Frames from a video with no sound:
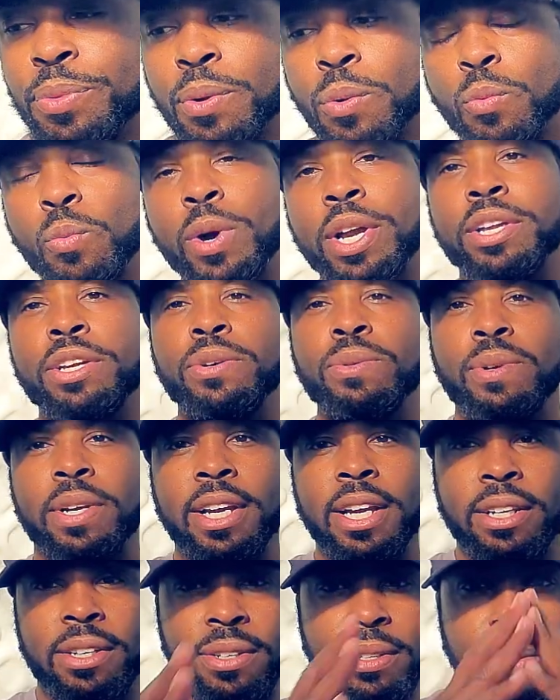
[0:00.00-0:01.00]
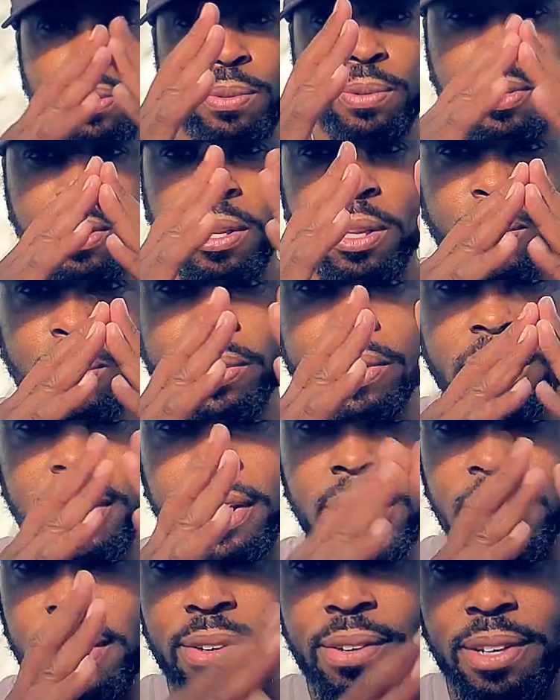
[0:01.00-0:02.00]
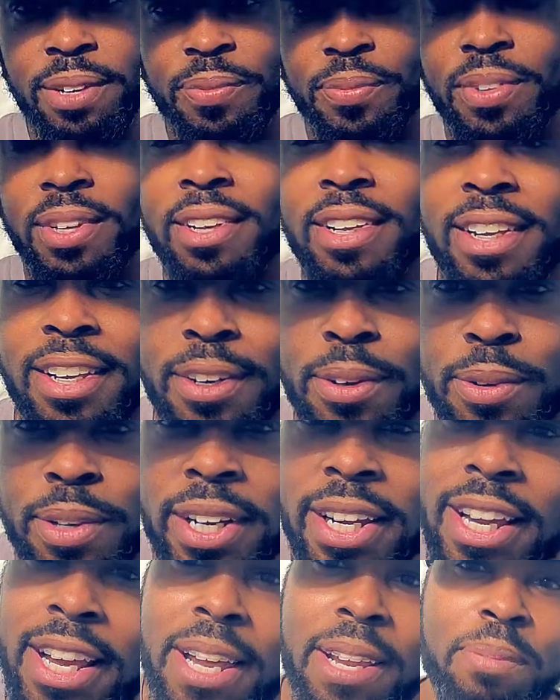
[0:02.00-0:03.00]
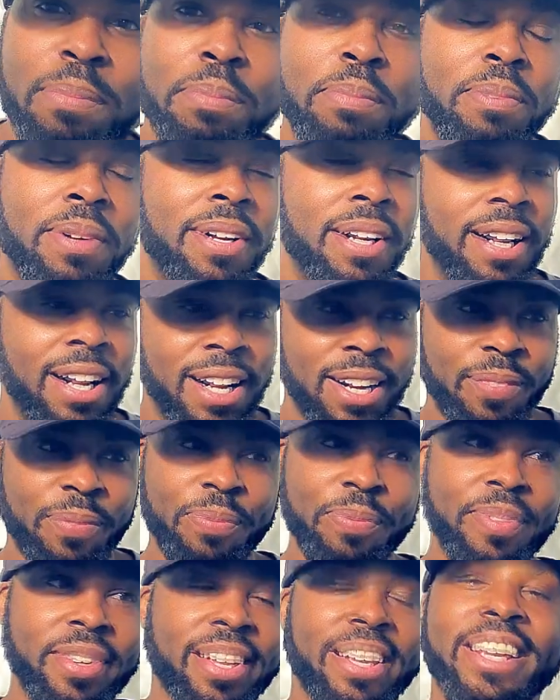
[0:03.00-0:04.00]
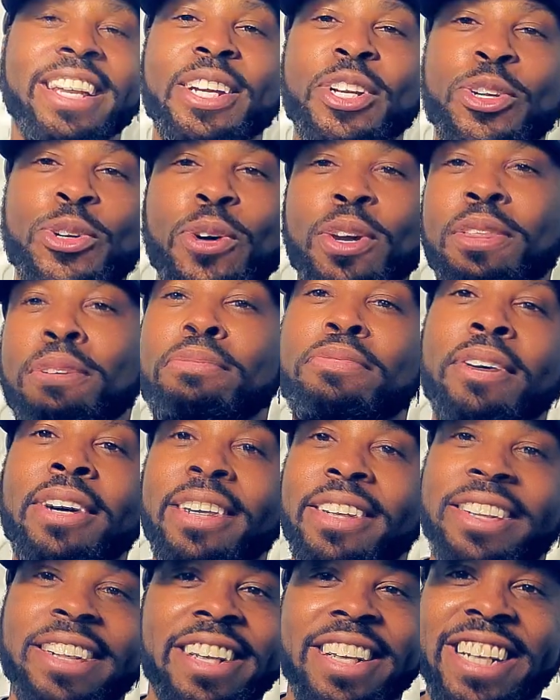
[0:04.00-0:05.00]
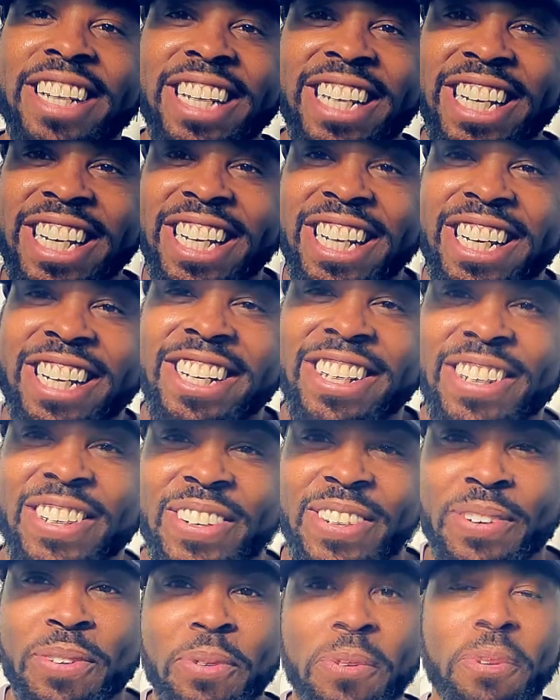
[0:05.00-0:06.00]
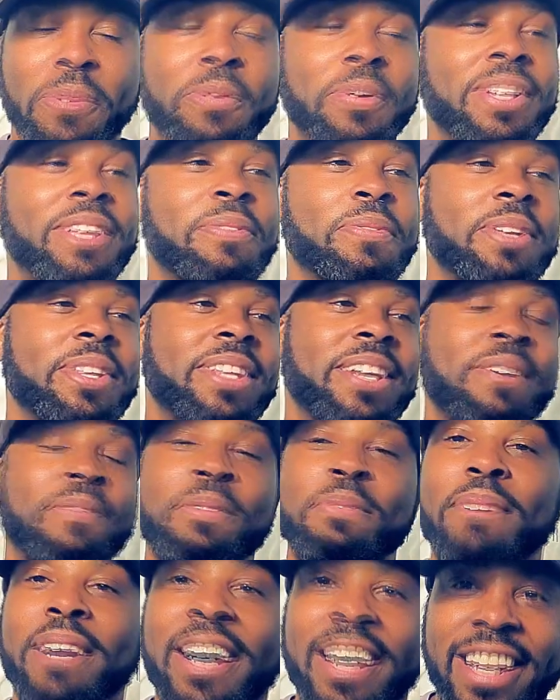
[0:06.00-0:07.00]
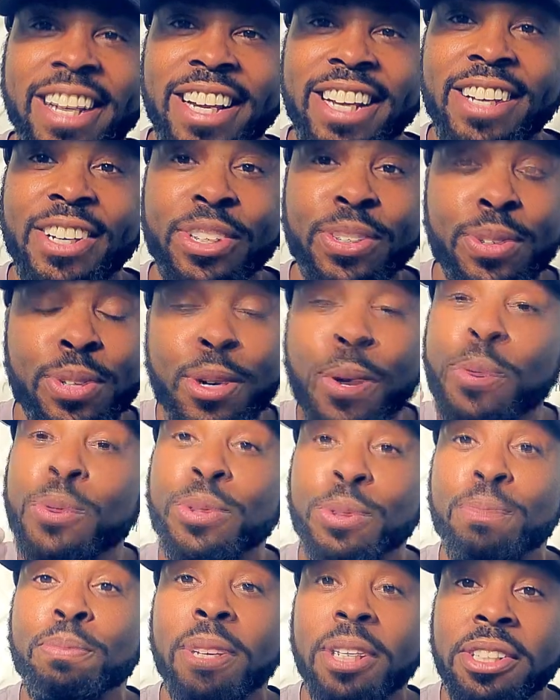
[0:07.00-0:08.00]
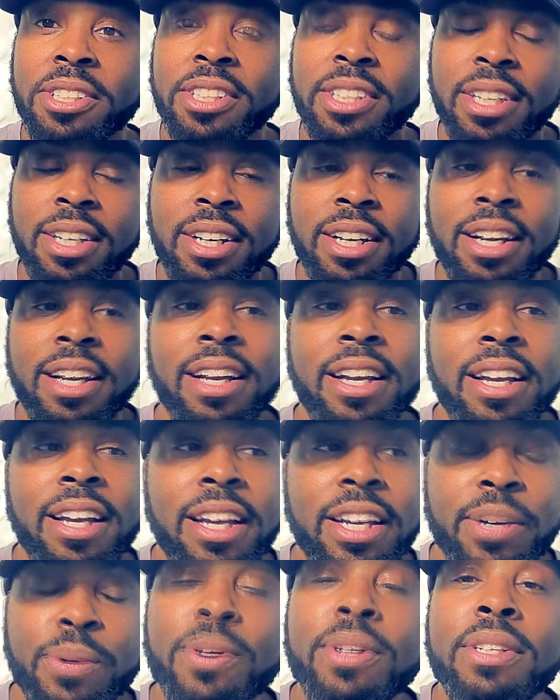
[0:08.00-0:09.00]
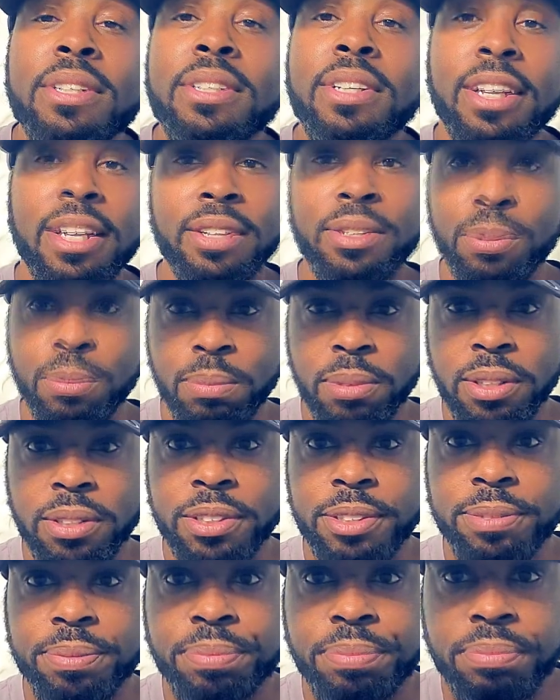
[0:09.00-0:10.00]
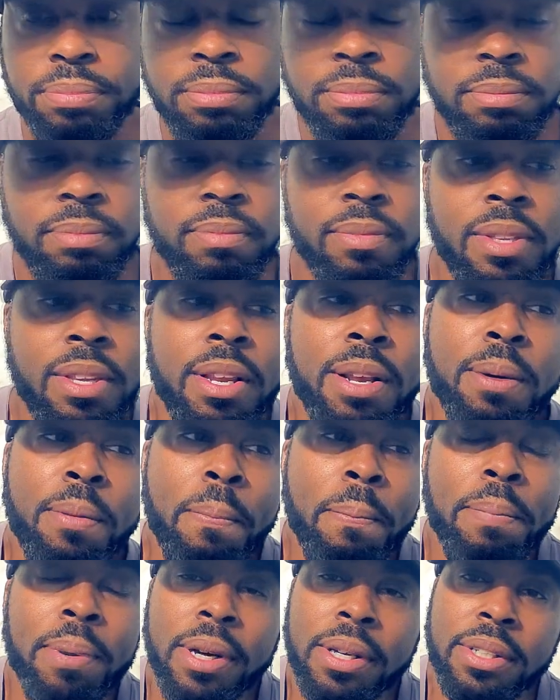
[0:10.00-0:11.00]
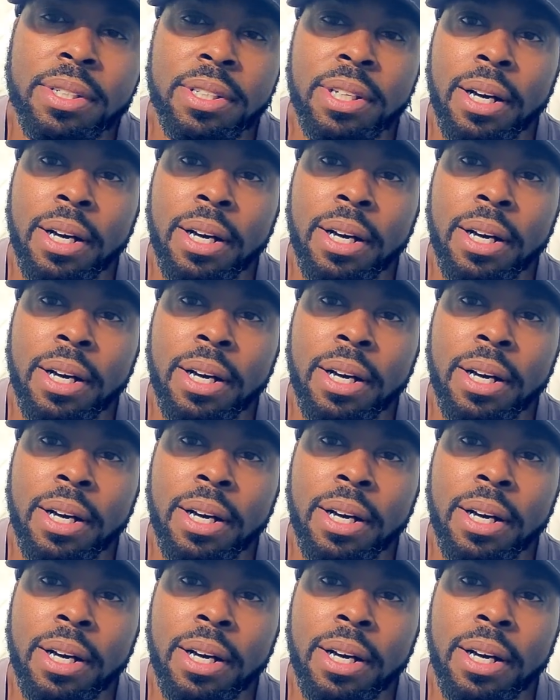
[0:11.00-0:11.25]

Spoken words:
when you get too close to here, you can't enjoy the fun with everybody, because you know too much. You understand too much. But,